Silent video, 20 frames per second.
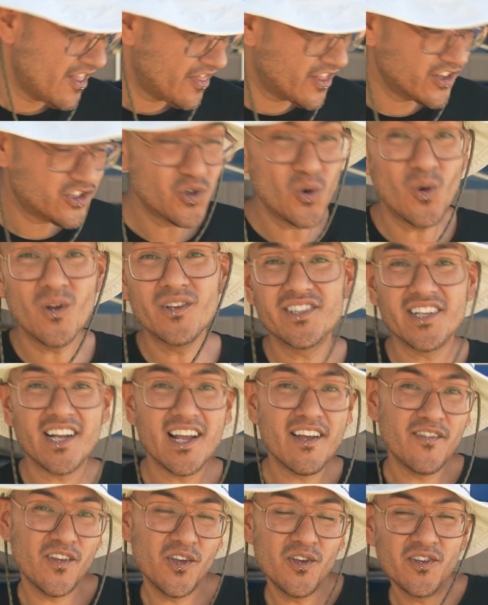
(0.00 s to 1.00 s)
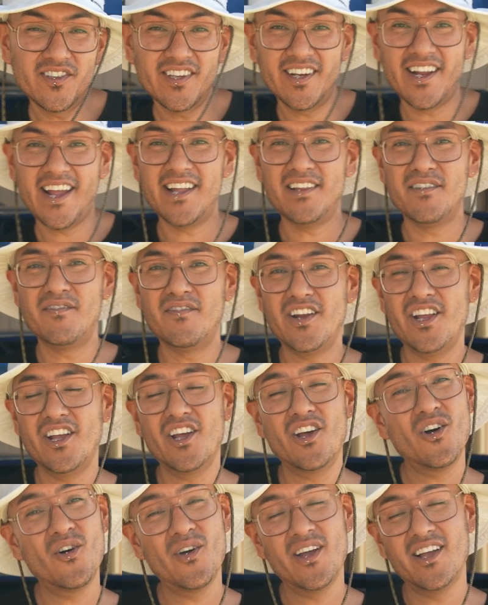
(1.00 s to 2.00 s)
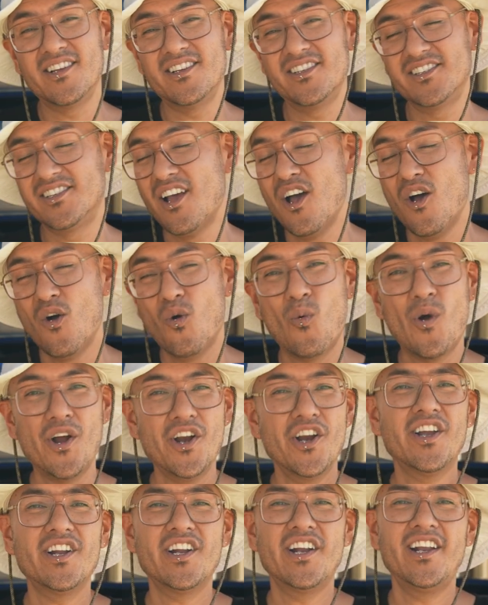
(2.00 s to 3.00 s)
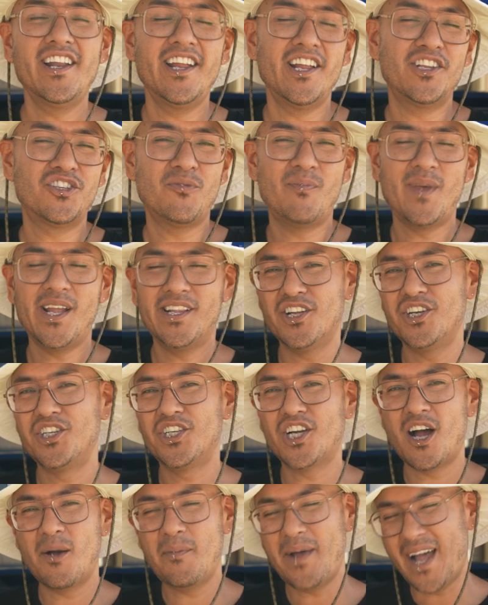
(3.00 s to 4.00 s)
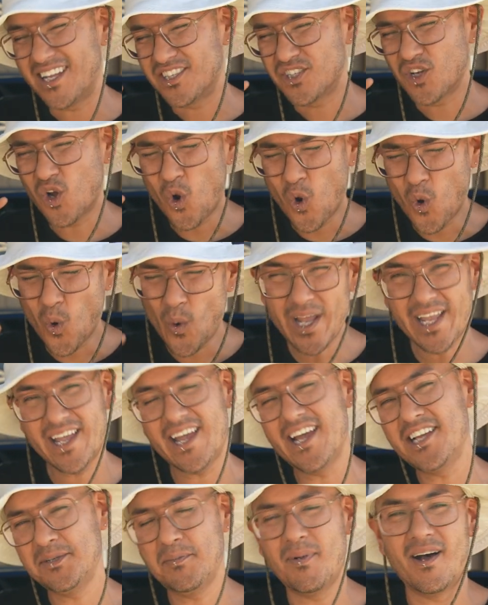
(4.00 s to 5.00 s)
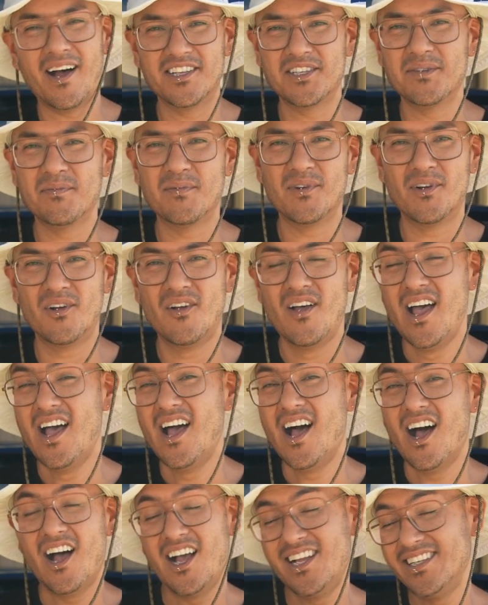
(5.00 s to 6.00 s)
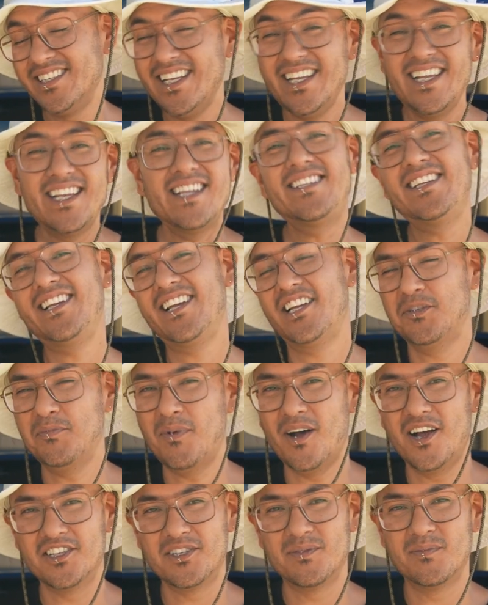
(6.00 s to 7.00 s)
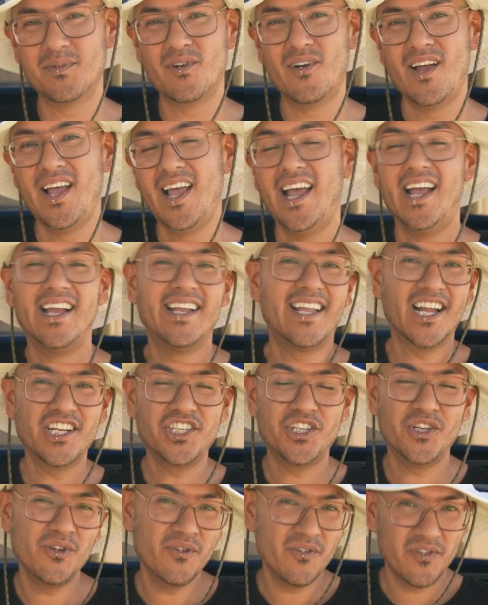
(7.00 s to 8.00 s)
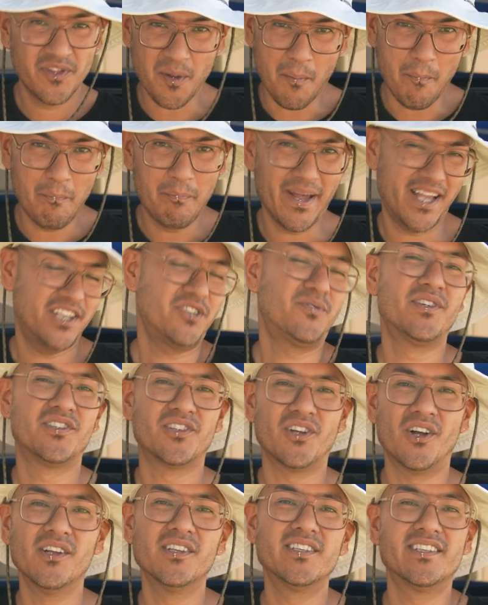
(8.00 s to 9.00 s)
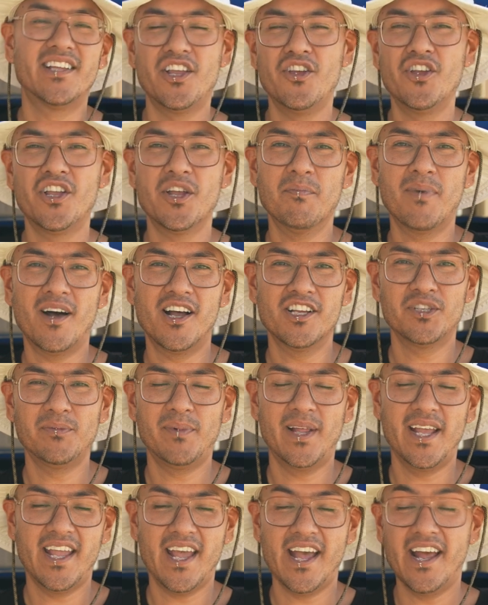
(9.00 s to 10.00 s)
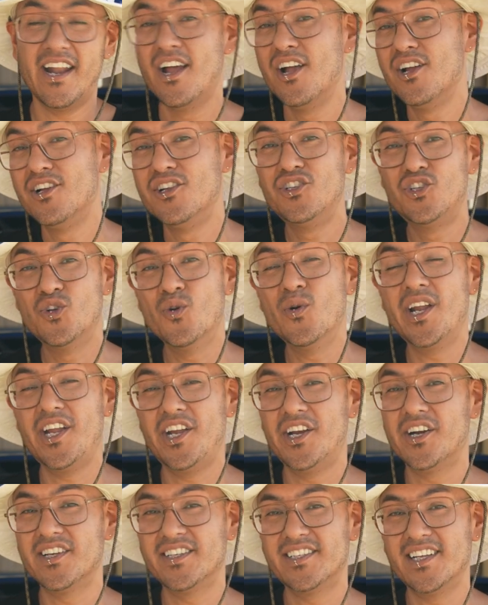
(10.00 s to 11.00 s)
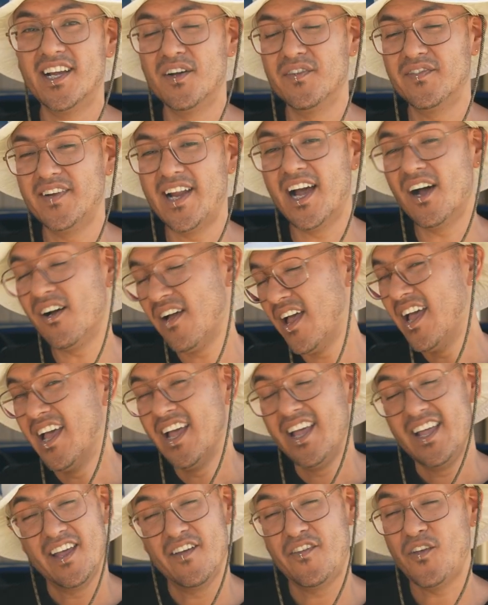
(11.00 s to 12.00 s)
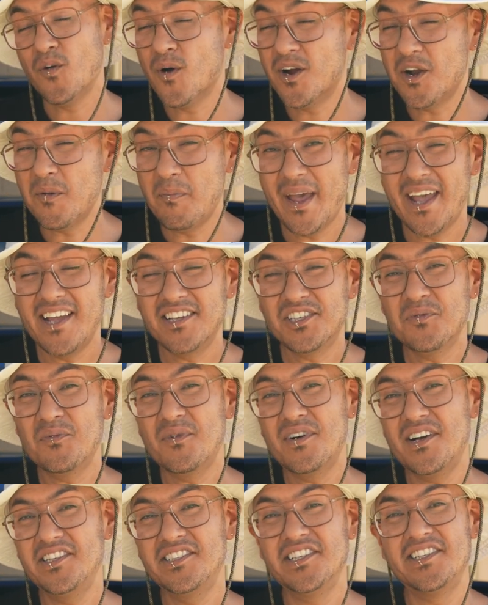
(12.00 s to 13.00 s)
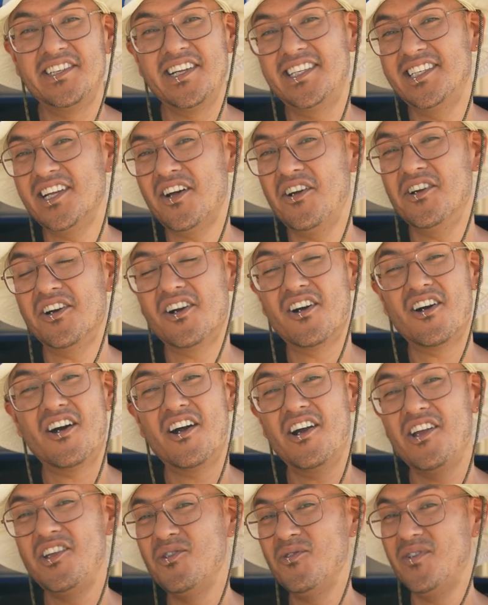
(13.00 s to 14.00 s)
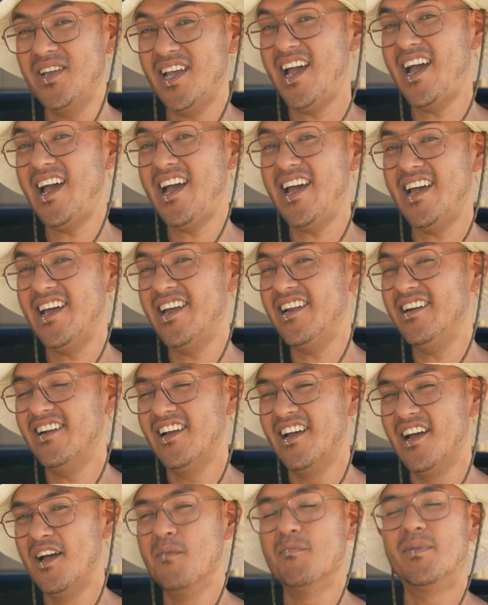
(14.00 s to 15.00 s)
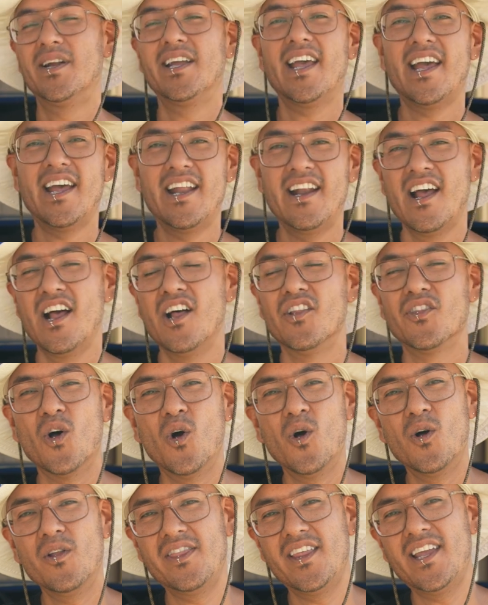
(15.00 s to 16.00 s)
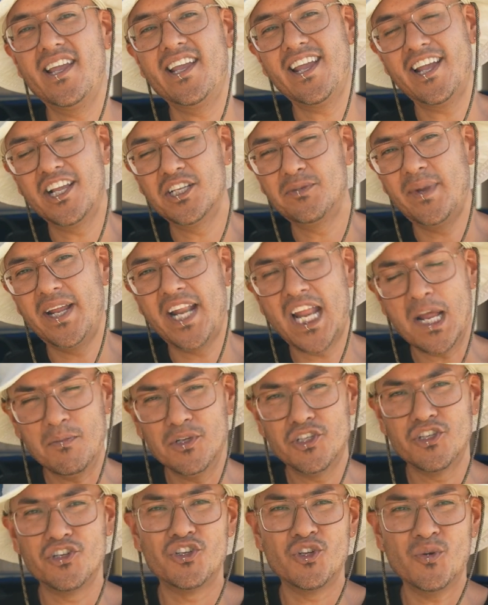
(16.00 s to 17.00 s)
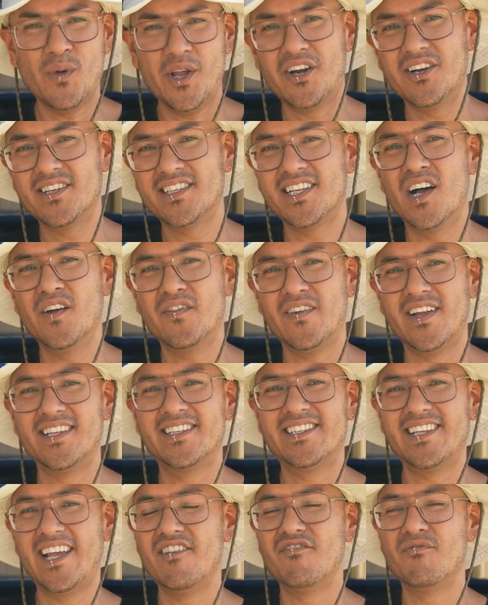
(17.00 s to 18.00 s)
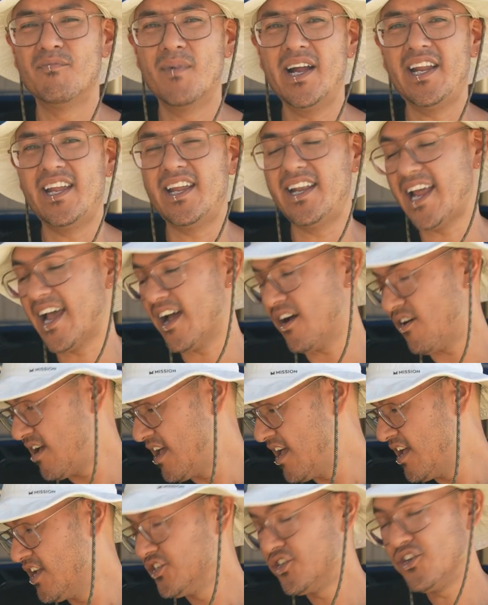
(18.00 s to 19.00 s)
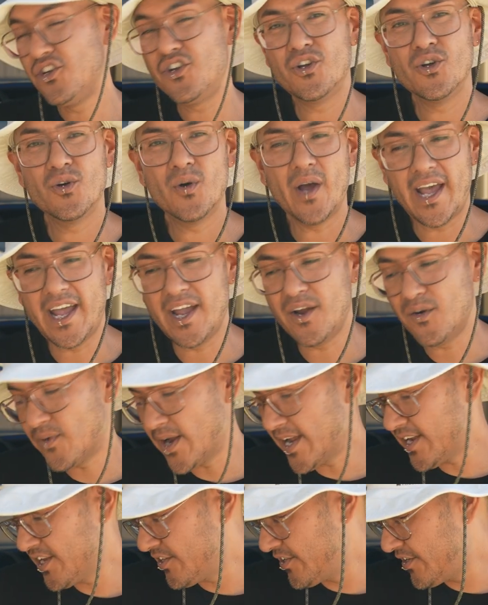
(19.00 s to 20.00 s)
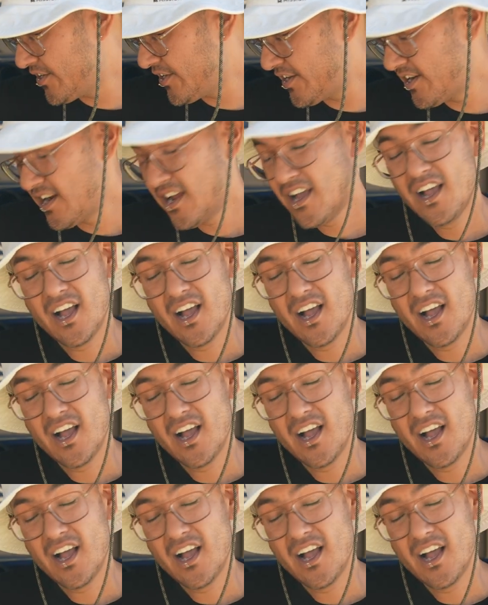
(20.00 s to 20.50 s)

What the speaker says: The tools that I've used today in the video is what you're gonna need to make the job as quick as possible, as easy as possible, and get you the best results that you can possibly get doing it yourself. Now, if you want to pay someone to detail your car, you can, but again, the whole thing is being able to do it yourself and save money. Now, to do a regular